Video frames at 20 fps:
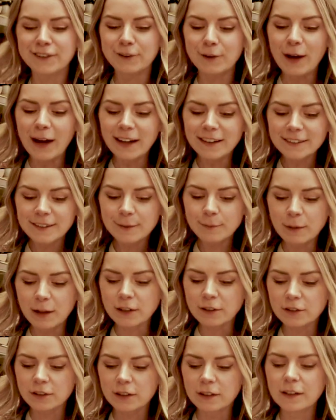So as I
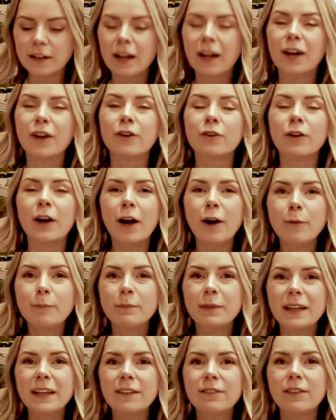mentioned, ground
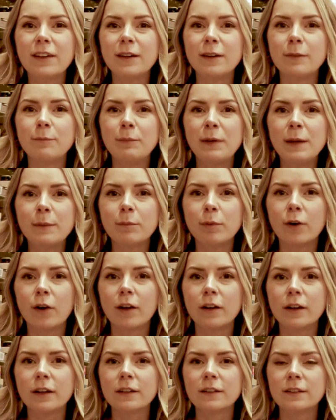beef and meat
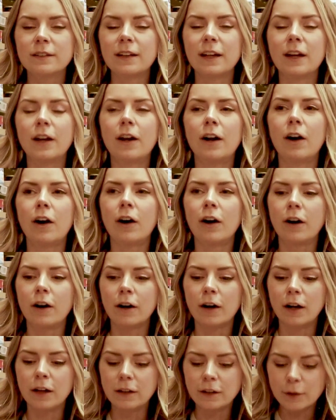products that
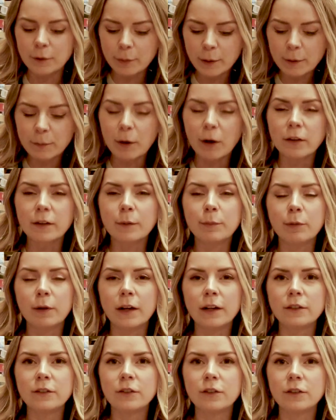are a little bit on the
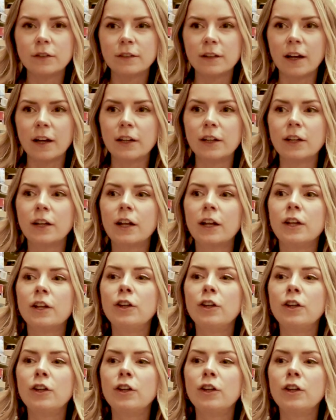pricier side,